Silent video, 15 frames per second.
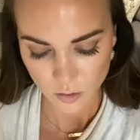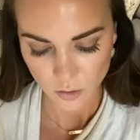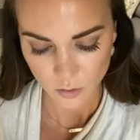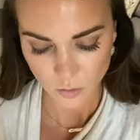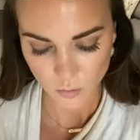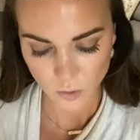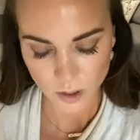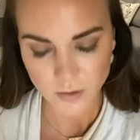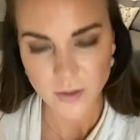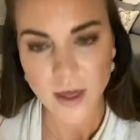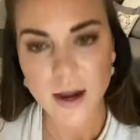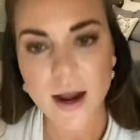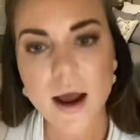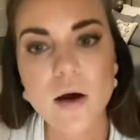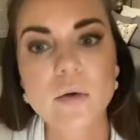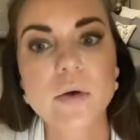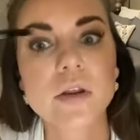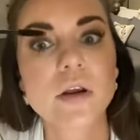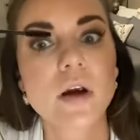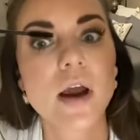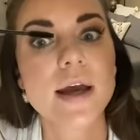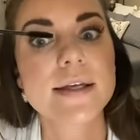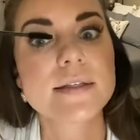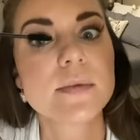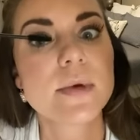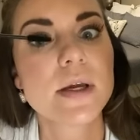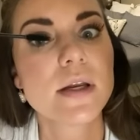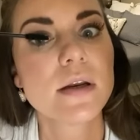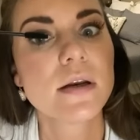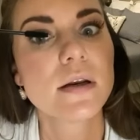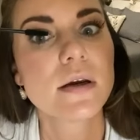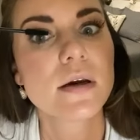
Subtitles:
work that out with your husband.